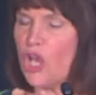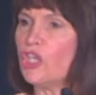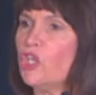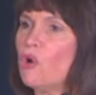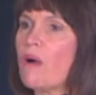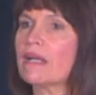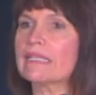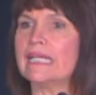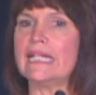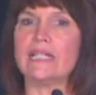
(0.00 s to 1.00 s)
You are
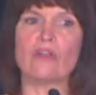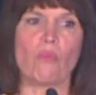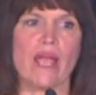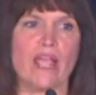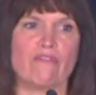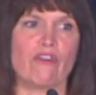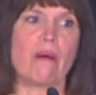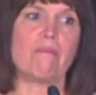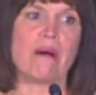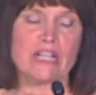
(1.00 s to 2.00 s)
leading the way for a
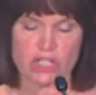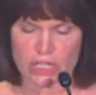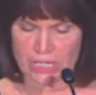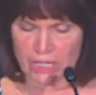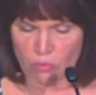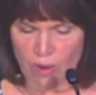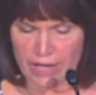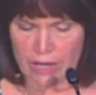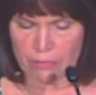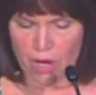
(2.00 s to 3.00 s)
much-needed
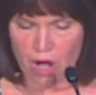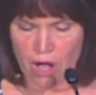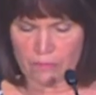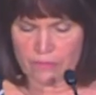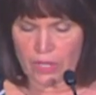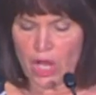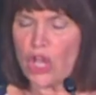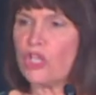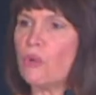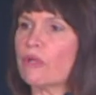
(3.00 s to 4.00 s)
wake-up call.
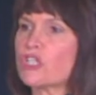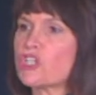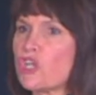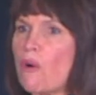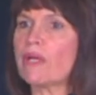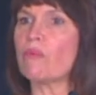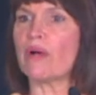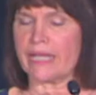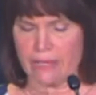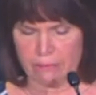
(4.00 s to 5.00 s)
You are showing
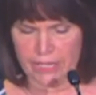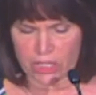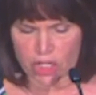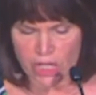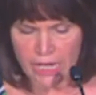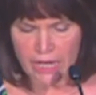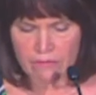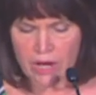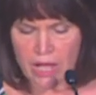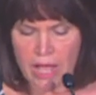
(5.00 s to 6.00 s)
what can be
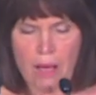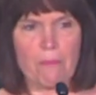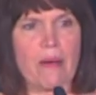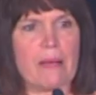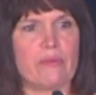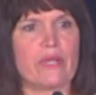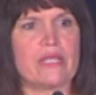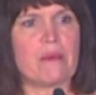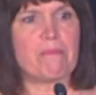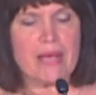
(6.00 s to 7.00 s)
achieved by bringing
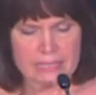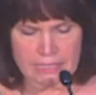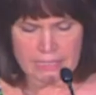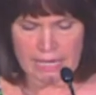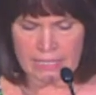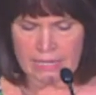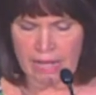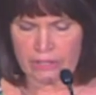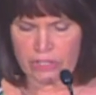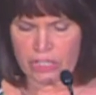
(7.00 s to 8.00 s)
the best in
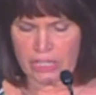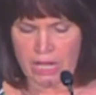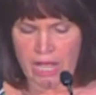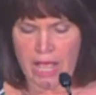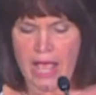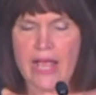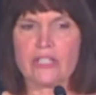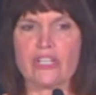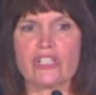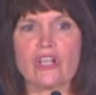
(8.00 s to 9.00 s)
technology
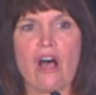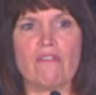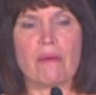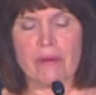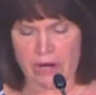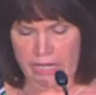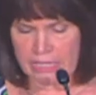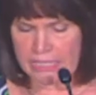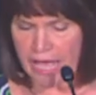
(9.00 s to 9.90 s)
to solve America's